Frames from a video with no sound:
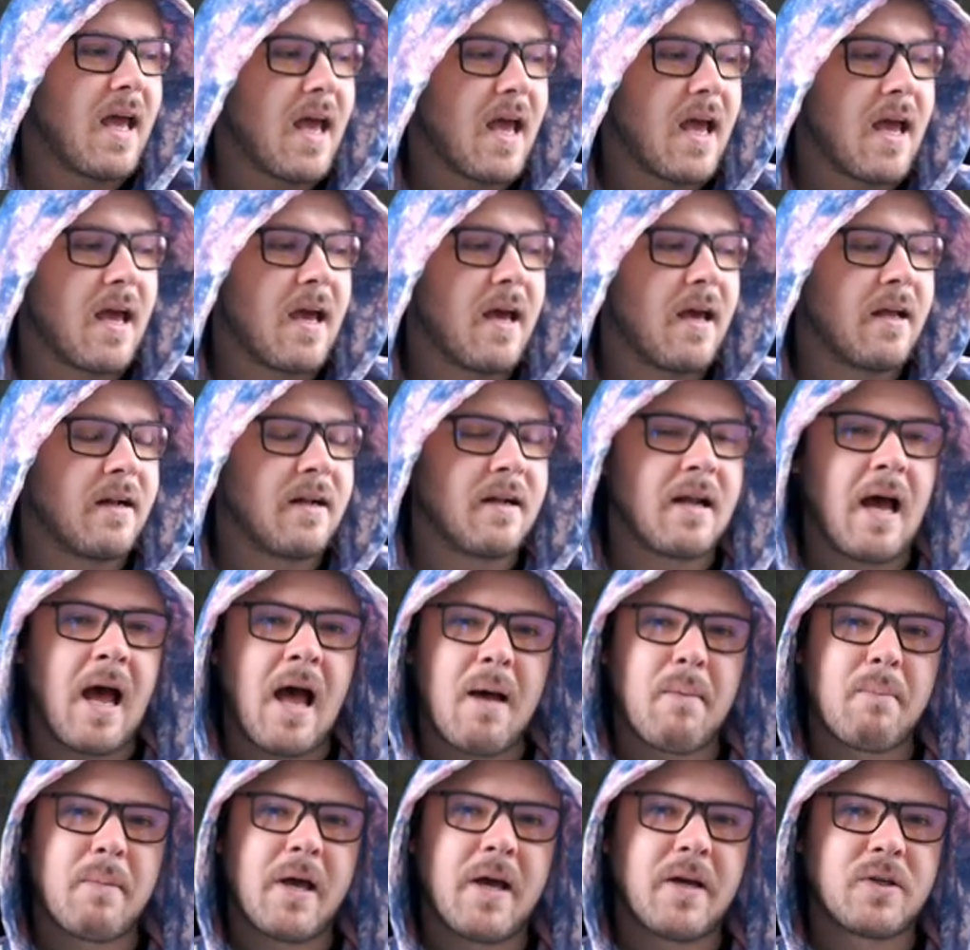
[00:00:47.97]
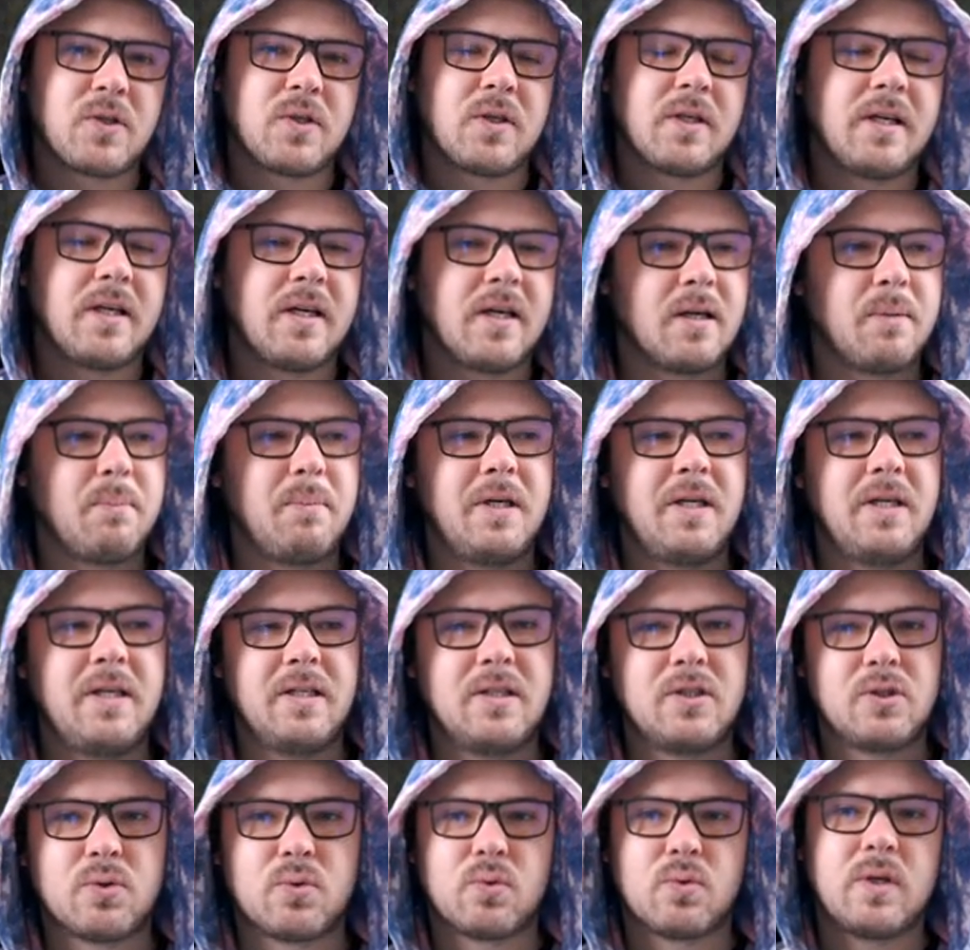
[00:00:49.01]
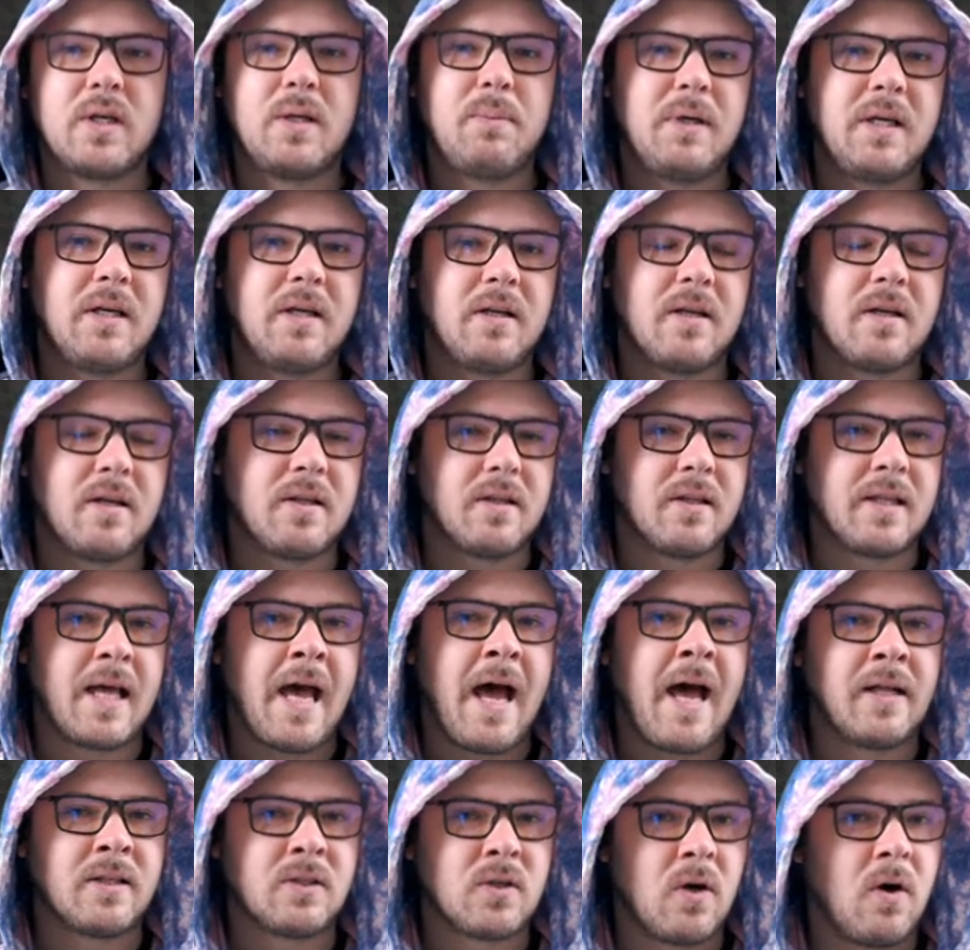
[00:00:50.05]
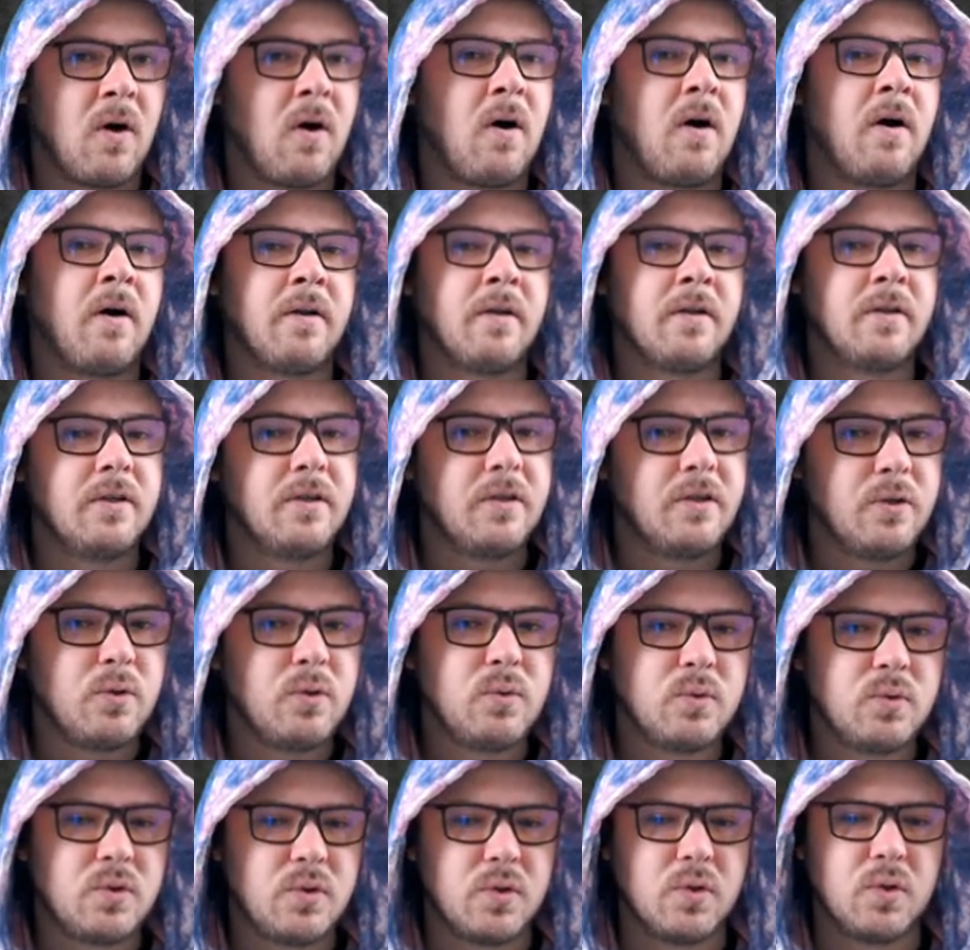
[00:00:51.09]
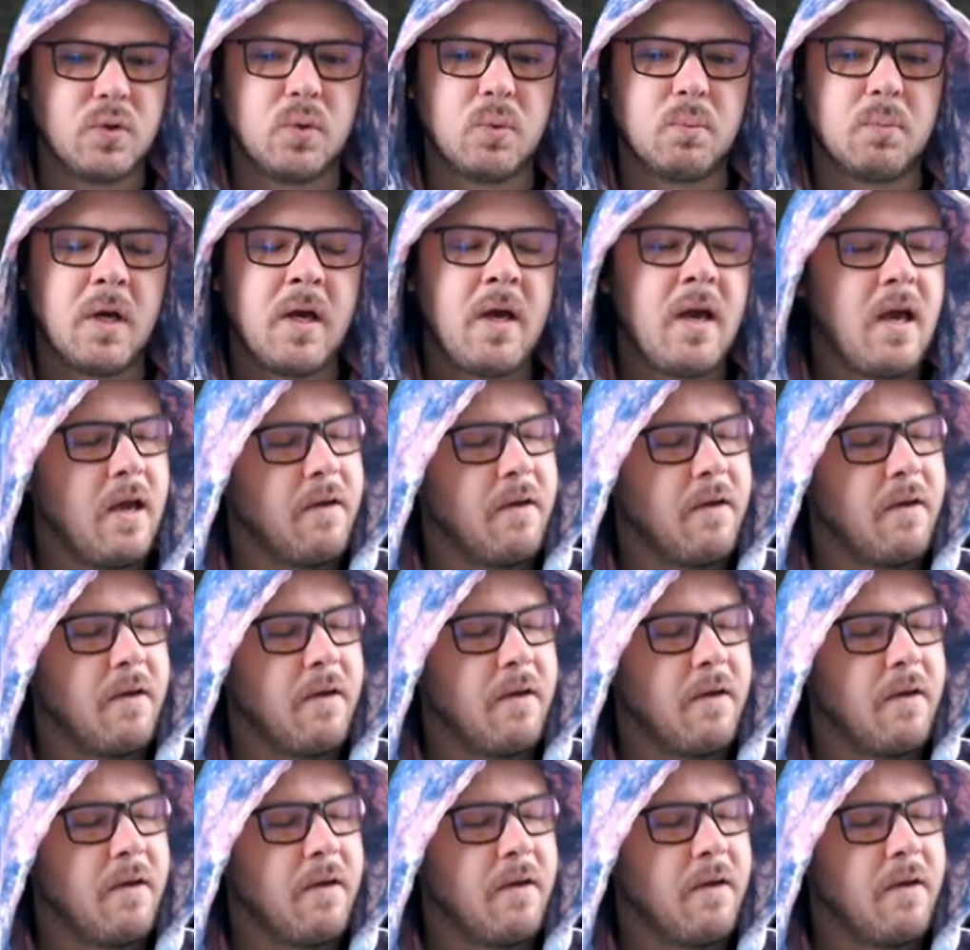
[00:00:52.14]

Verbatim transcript: and I'm actually going to be streaming that on YouTube